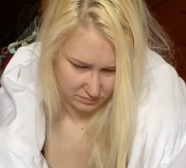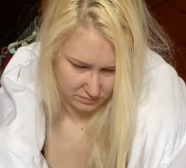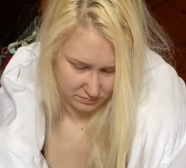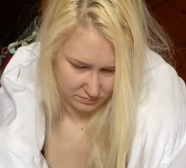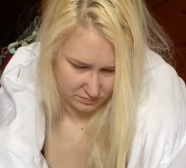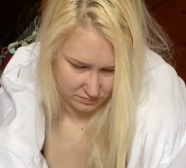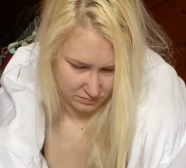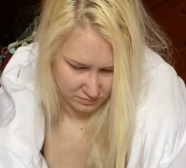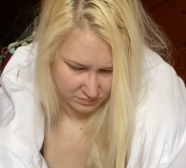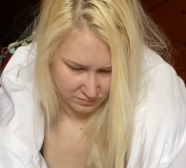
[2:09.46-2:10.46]

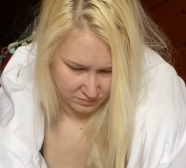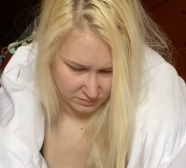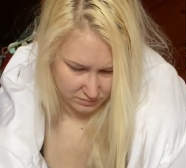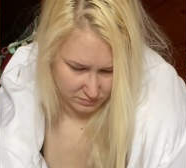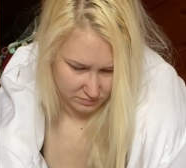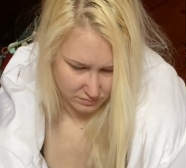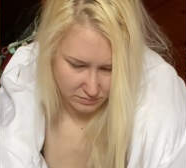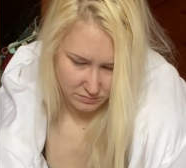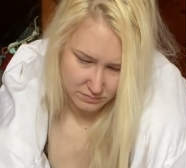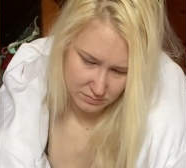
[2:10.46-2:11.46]

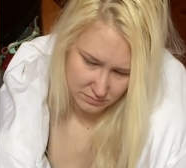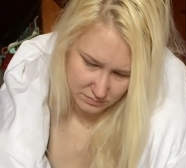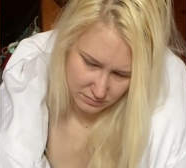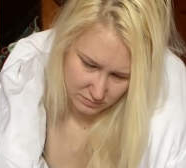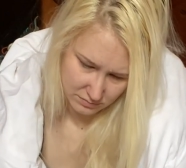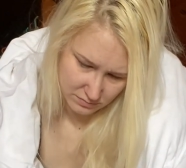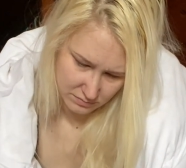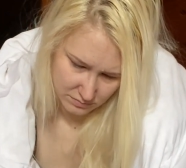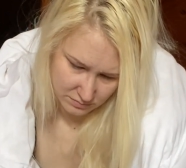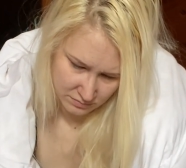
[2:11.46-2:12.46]

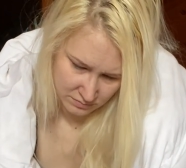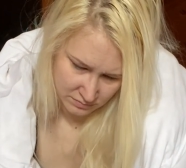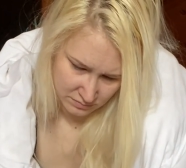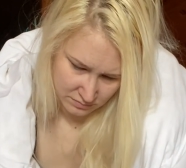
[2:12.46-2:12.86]
[no speech]